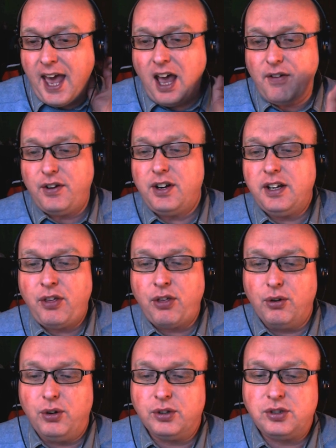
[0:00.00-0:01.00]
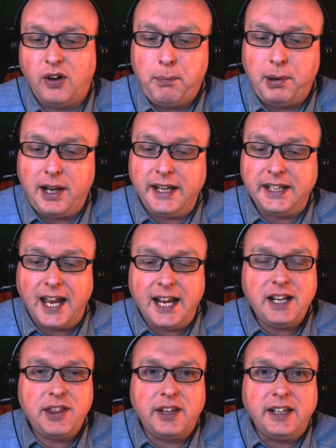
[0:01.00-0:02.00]
Have I thought of playing
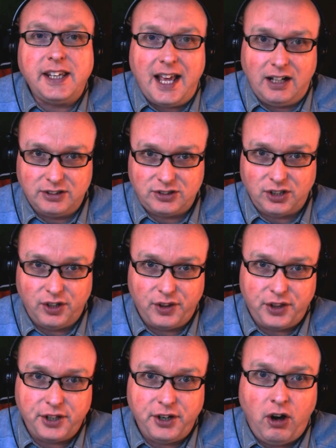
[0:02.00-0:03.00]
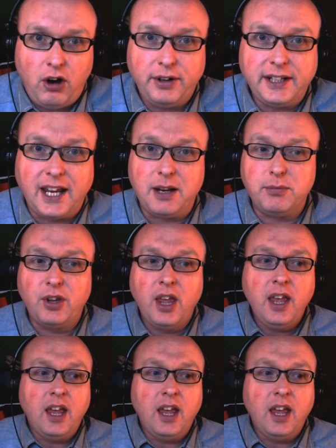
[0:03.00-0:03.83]
anything else other than horror games?